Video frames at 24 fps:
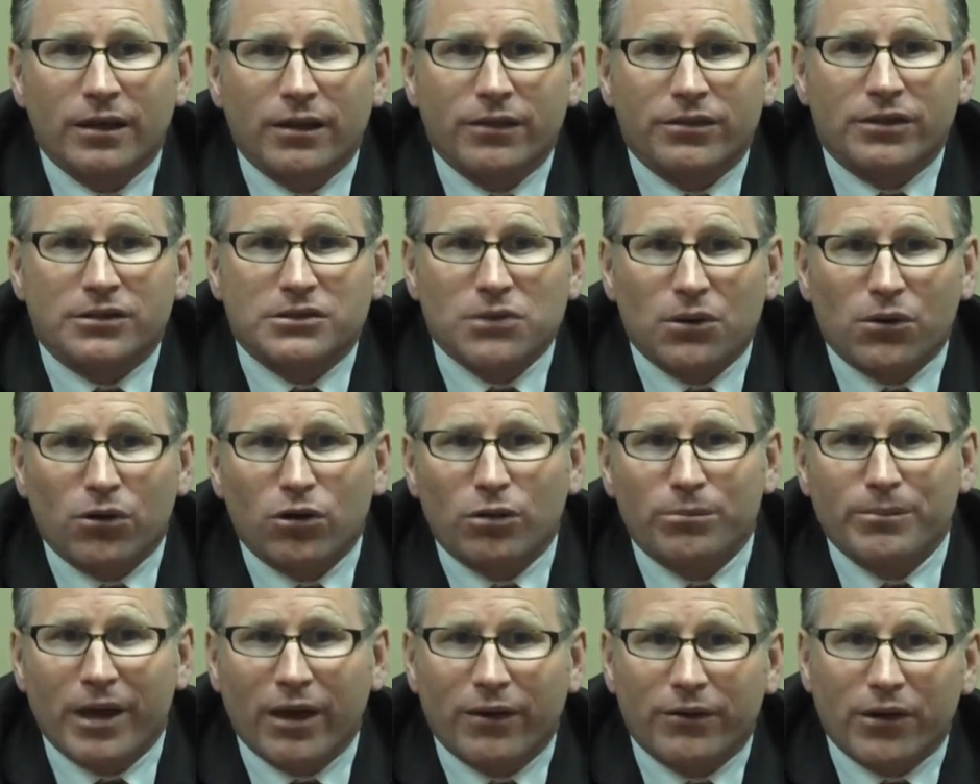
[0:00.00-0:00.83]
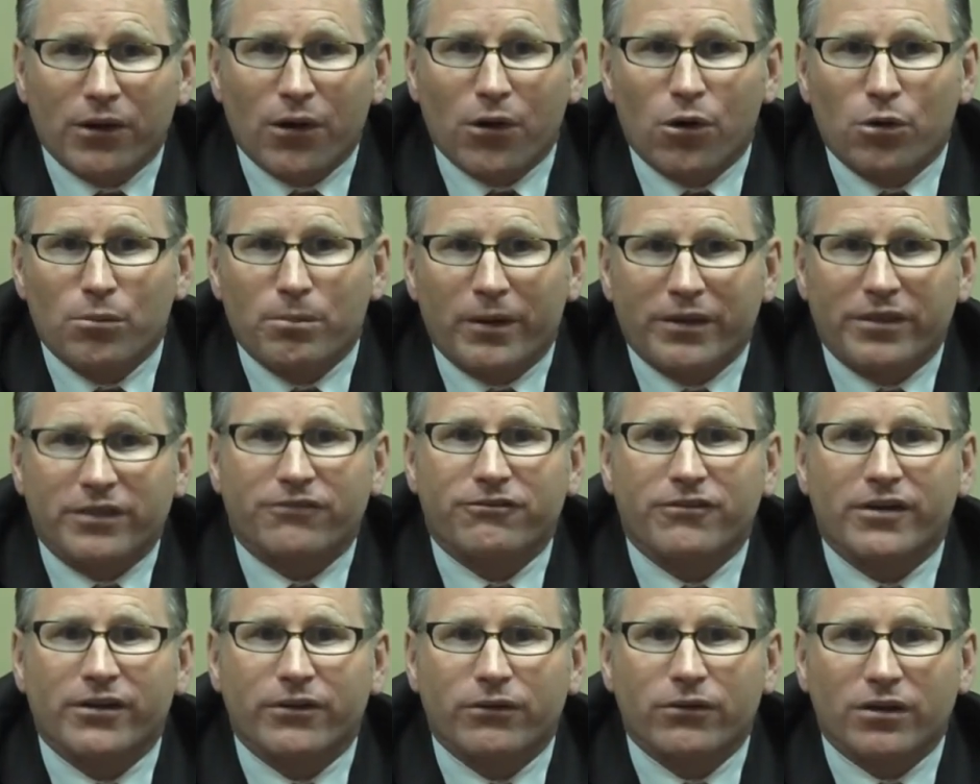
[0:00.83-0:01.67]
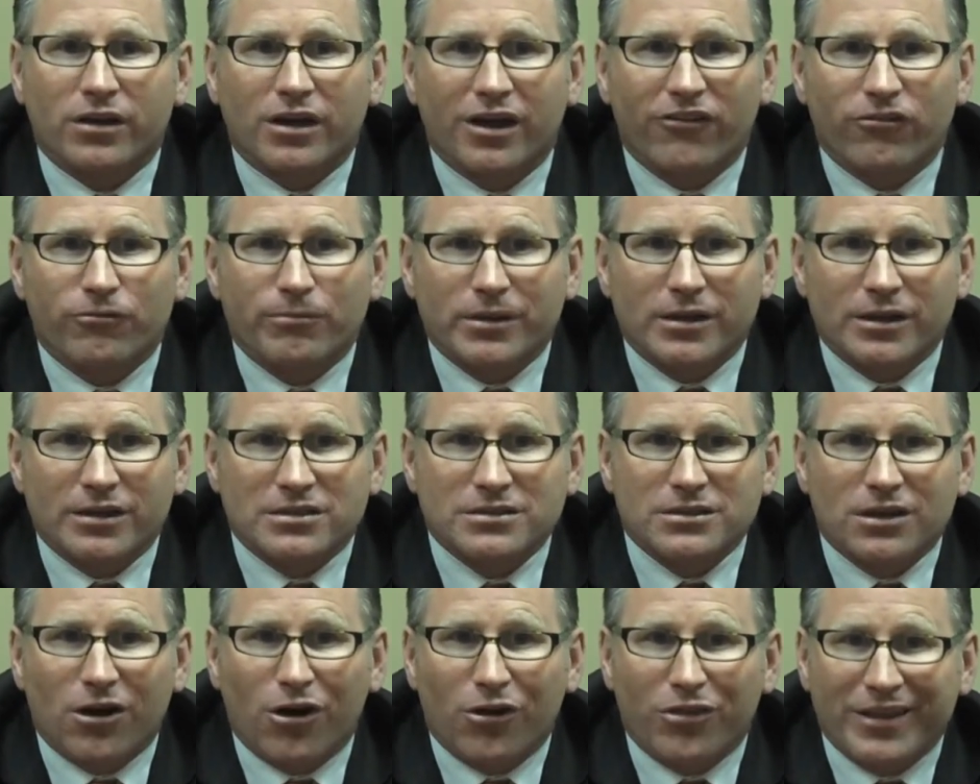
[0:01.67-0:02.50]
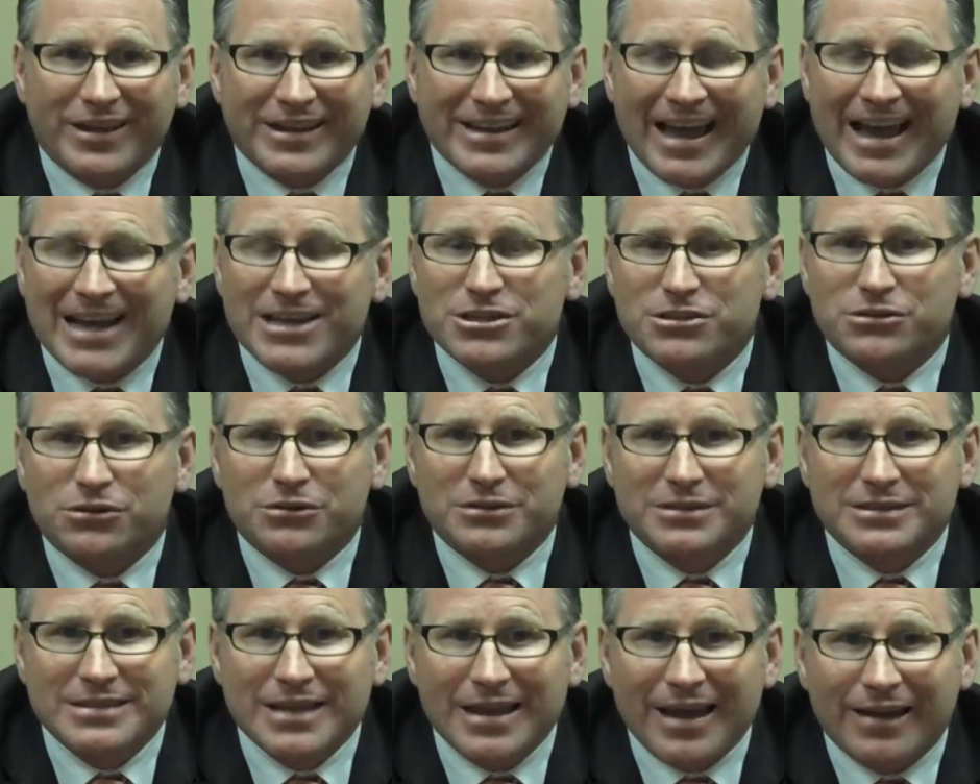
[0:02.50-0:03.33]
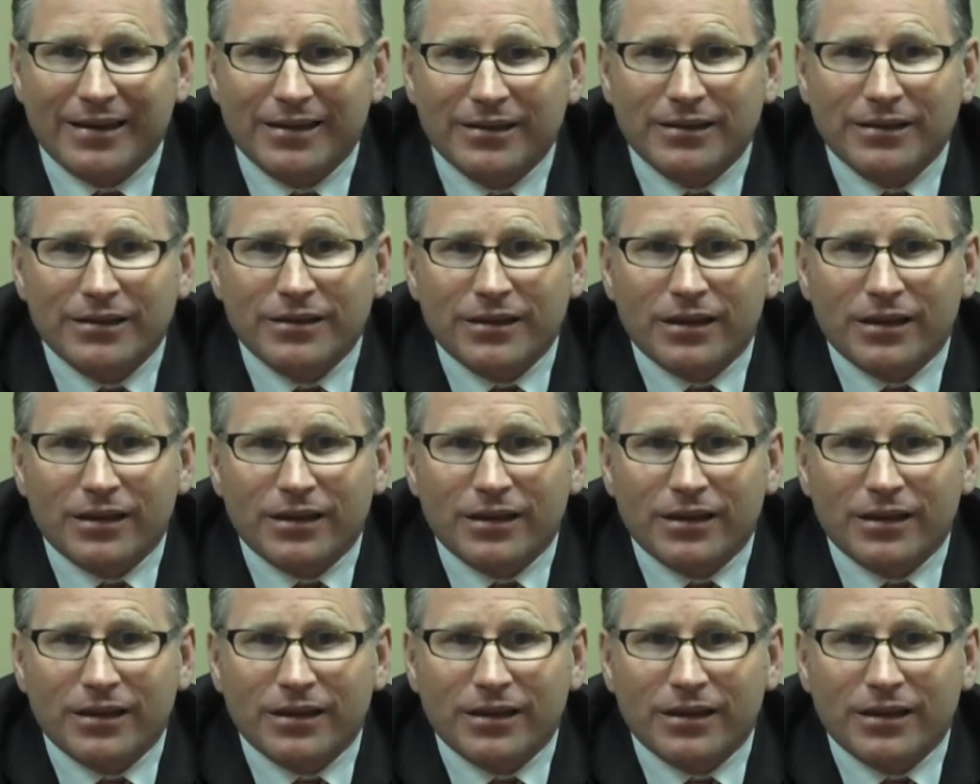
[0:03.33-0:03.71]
The total amount owed by the federal government is called the national debt.